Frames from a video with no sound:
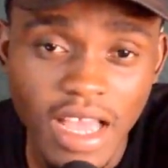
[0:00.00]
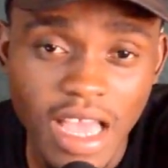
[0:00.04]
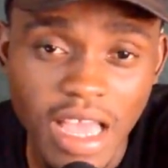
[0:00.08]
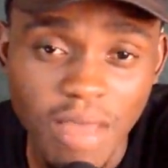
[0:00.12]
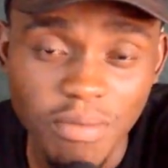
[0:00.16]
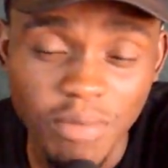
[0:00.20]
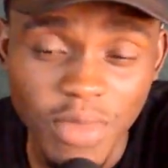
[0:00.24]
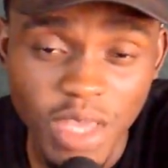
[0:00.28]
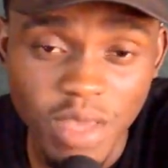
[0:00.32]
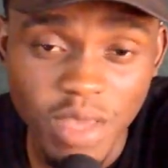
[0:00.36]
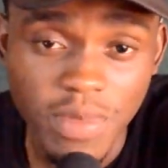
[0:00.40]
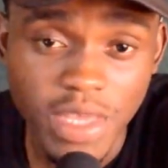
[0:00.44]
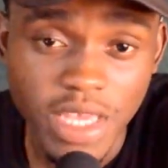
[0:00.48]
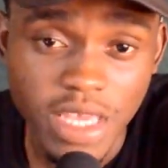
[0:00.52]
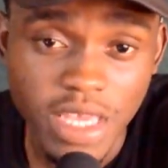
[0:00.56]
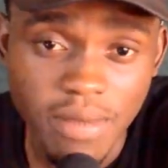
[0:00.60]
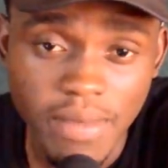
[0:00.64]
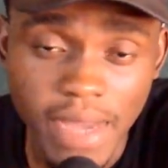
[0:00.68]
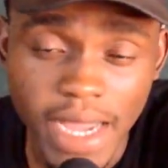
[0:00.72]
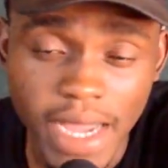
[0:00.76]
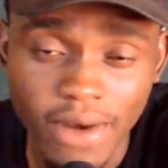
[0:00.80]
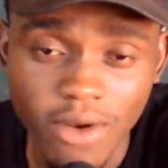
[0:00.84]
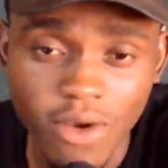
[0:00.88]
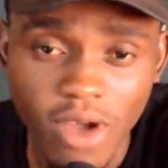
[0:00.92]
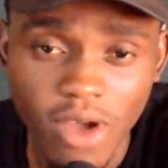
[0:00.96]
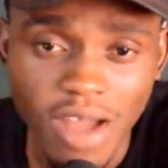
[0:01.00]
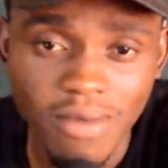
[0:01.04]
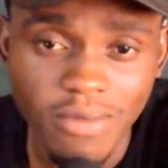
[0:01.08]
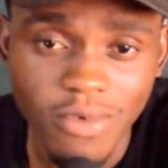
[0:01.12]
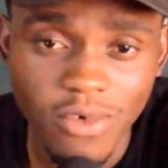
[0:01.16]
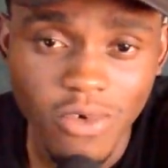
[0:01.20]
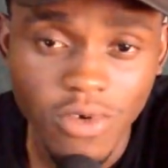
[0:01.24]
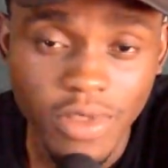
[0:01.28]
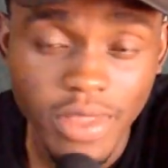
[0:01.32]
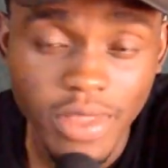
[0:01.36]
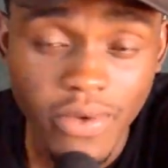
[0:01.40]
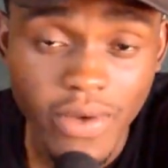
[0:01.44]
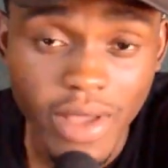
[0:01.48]
and maybe he might not have
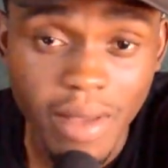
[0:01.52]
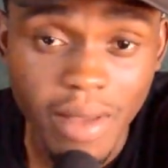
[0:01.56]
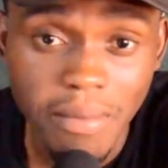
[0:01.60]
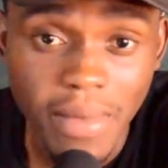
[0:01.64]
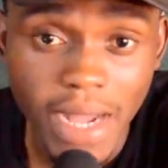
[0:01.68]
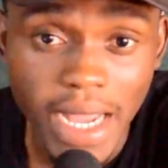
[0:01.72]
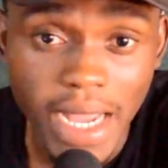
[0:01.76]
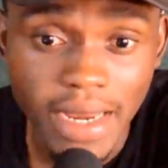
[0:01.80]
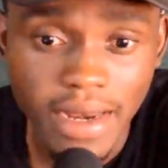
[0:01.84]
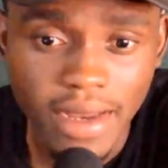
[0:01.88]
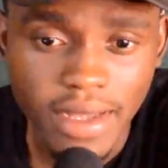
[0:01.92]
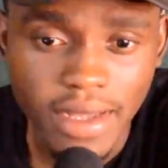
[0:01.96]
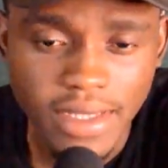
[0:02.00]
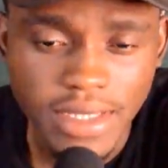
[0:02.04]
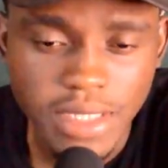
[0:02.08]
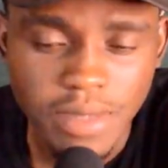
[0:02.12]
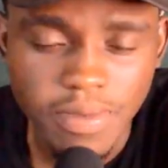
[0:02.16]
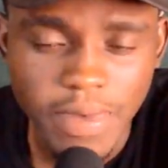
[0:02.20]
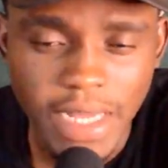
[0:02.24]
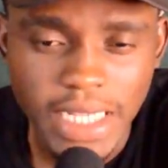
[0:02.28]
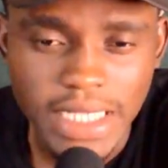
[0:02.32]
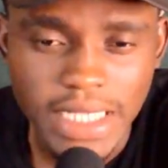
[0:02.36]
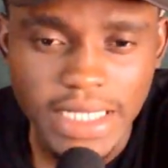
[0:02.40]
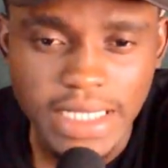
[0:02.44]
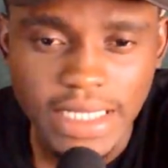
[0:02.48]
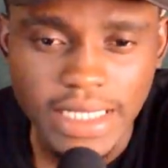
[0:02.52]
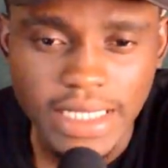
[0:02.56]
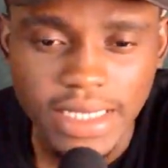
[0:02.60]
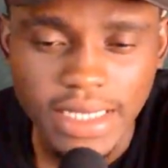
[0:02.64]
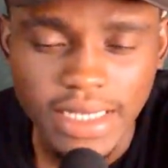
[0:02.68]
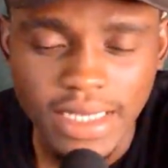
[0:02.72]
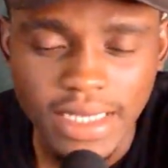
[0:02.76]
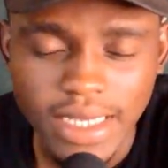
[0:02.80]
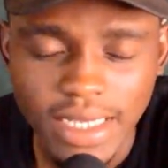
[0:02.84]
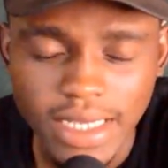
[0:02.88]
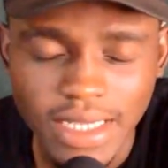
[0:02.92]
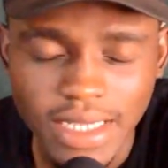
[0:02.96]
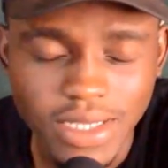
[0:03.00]
known they were minors, but
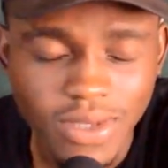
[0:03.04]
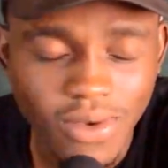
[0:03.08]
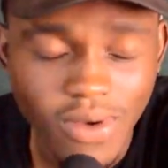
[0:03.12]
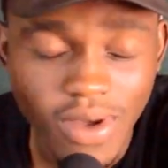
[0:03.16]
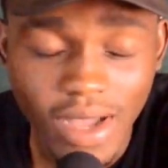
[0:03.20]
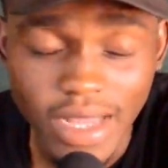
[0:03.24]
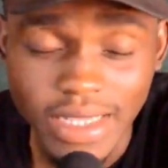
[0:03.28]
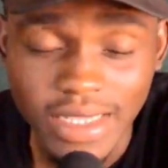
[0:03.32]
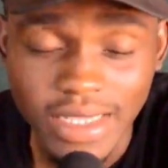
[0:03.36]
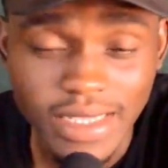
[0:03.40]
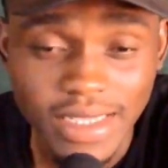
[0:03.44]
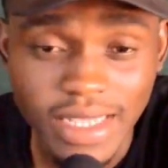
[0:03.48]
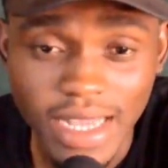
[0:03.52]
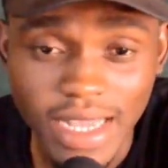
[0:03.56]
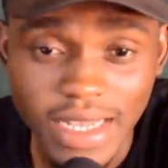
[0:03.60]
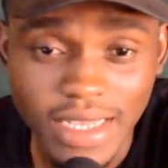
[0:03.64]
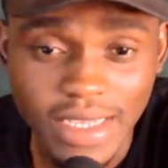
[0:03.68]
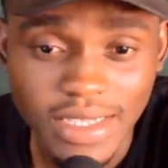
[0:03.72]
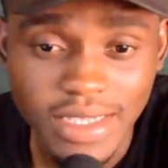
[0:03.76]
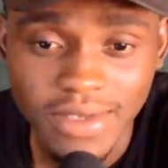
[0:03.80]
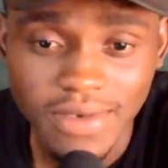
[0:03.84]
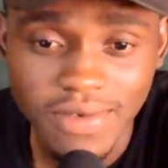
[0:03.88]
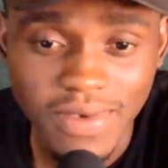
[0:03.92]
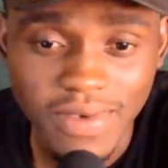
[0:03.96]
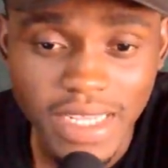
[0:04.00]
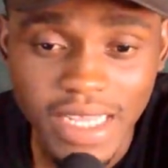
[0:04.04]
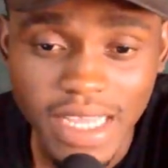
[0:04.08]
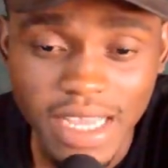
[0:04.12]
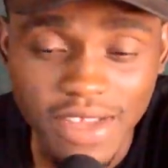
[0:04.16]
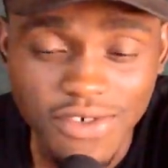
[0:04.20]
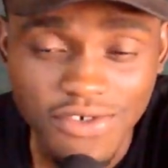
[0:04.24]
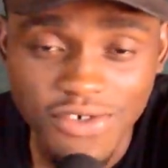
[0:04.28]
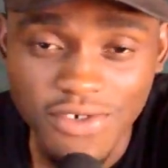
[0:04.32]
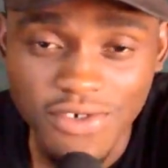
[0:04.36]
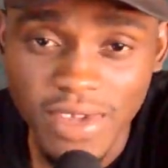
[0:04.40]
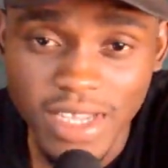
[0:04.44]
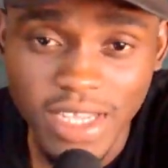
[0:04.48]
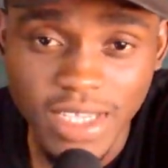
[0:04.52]
it's quite sad. It's really a
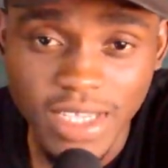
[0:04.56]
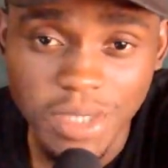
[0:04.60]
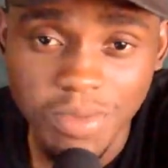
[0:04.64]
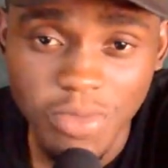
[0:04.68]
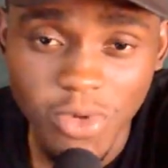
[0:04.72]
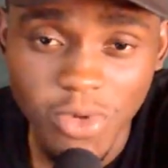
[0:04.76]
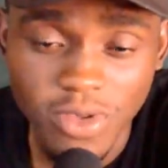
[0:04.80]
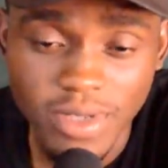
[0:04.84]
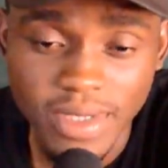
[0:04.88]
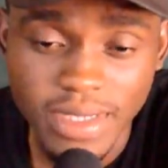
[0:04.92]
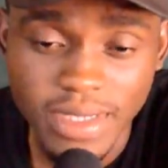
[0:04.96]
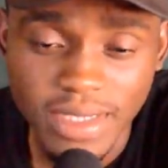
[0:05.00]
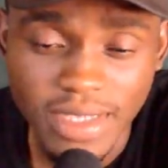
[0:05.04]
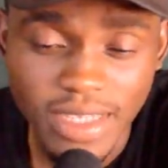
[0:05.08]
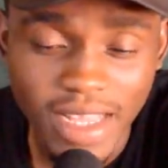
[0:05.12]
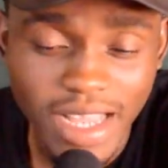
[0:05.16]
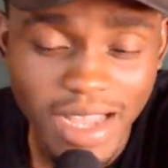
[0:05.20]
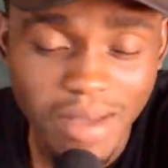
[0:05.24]
tricky spot.